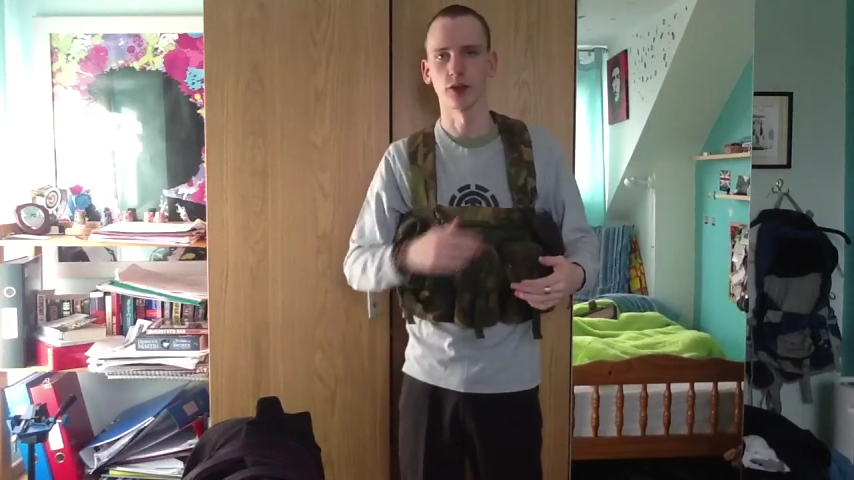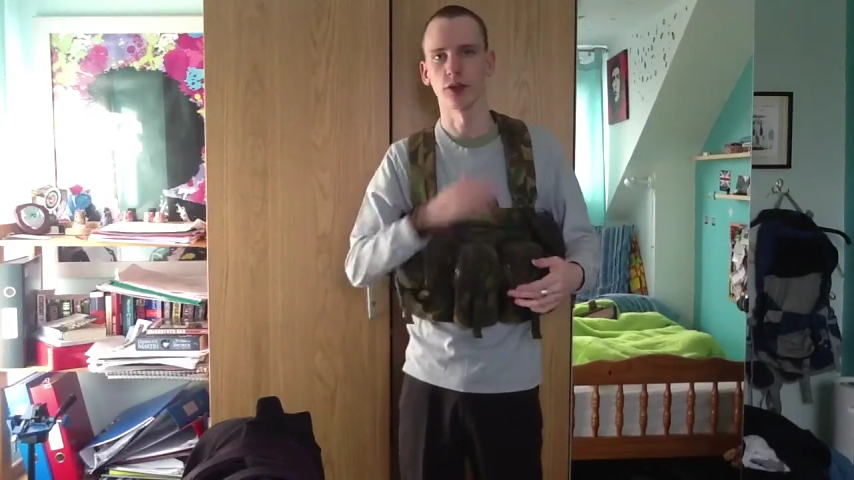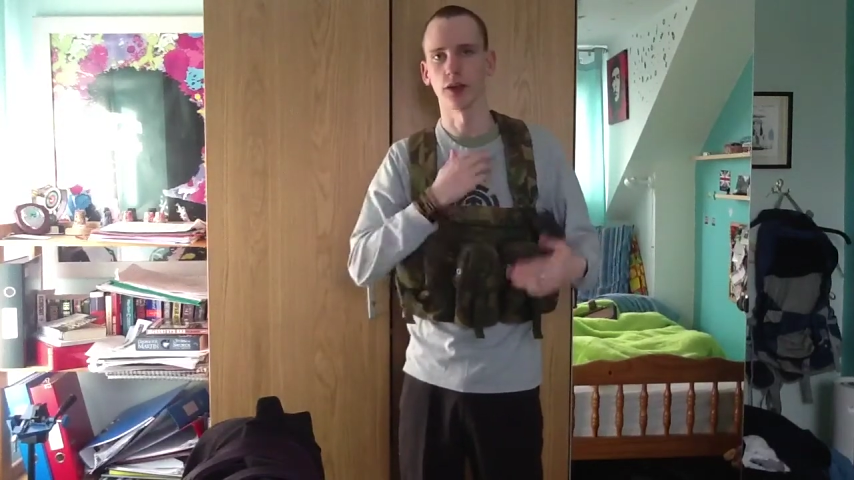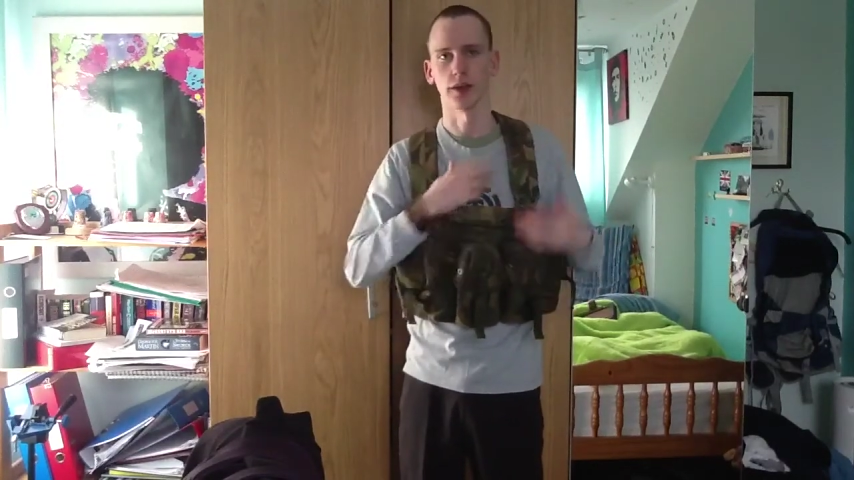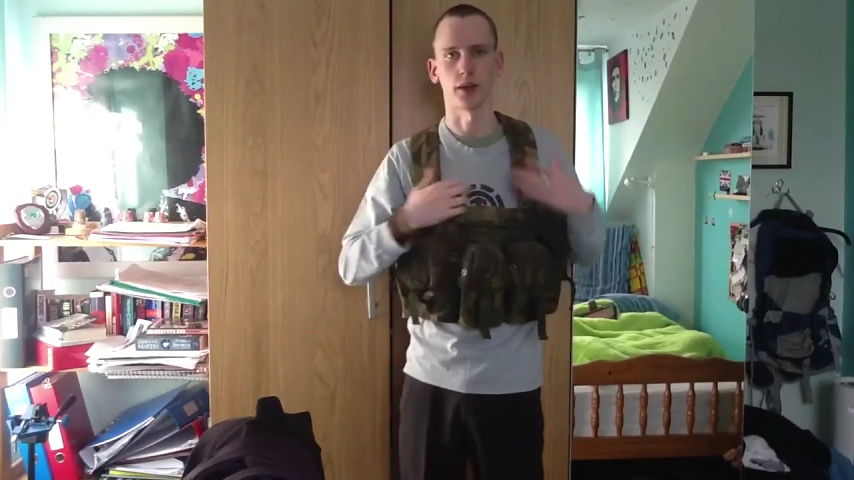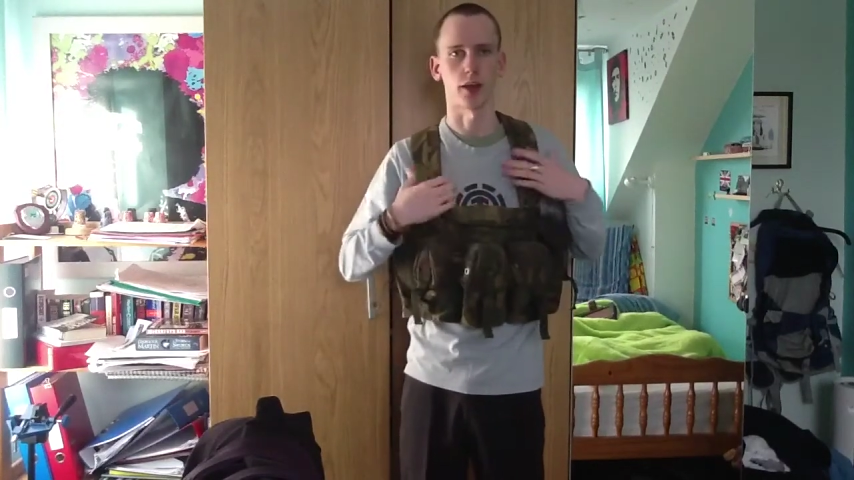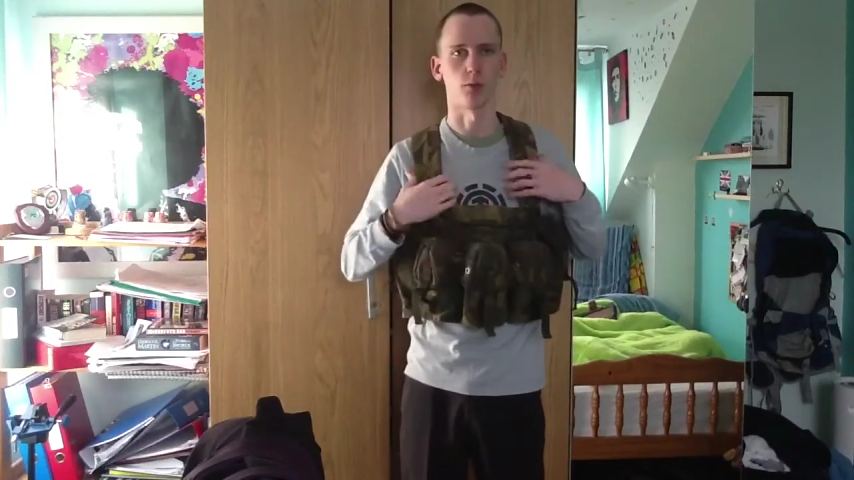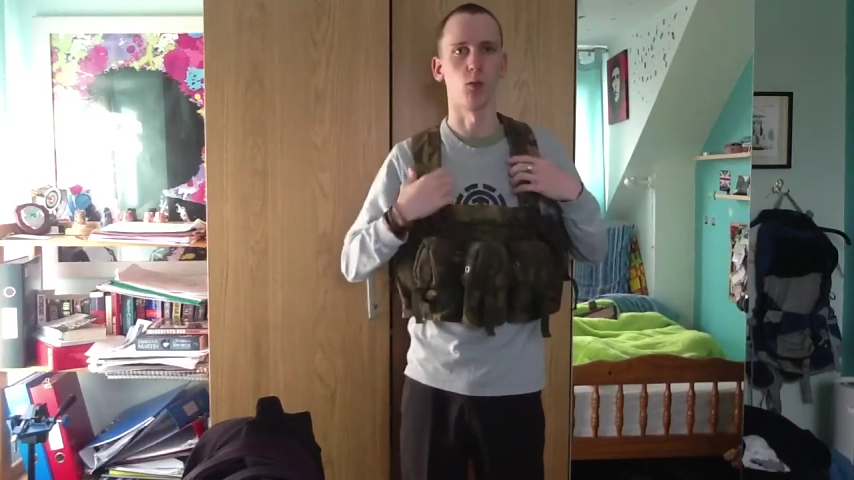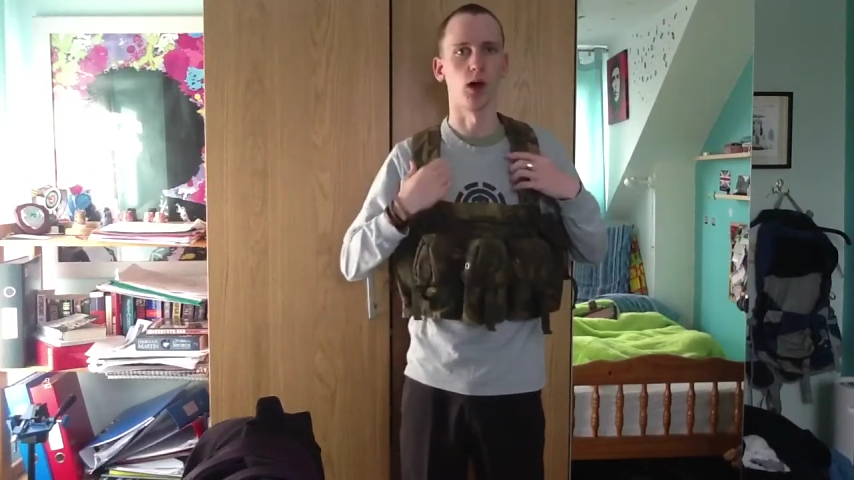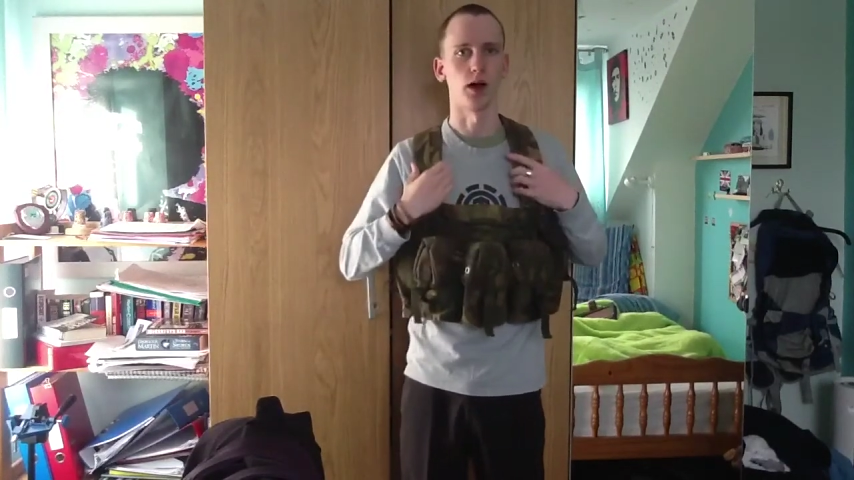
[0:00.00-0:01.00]
So I think that's
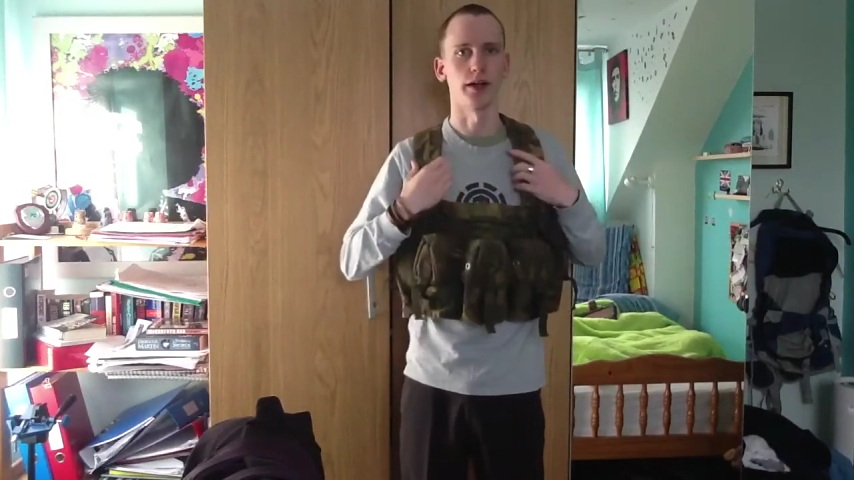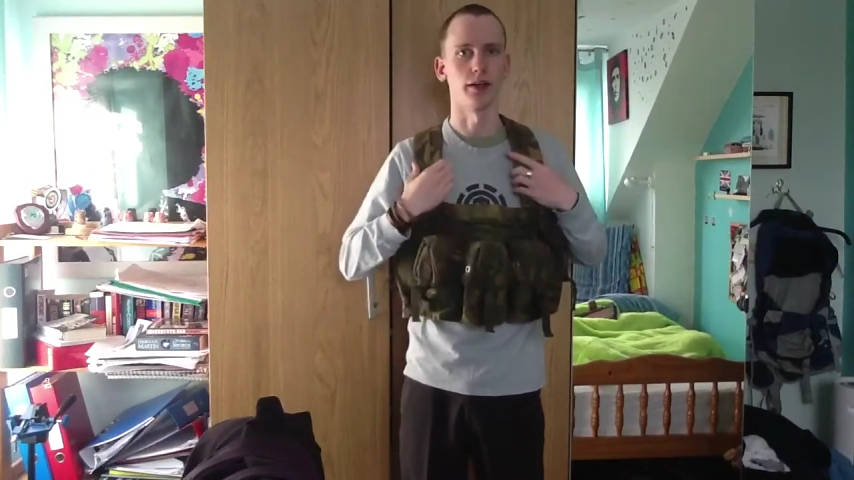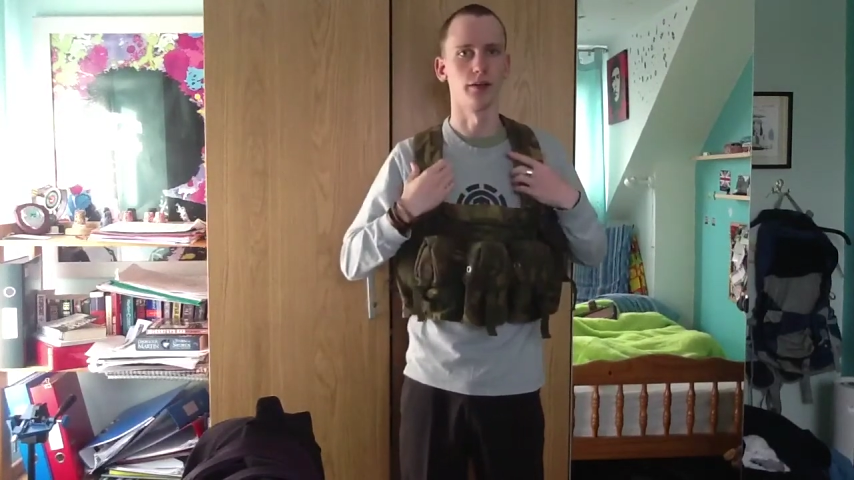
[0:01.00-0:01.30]
why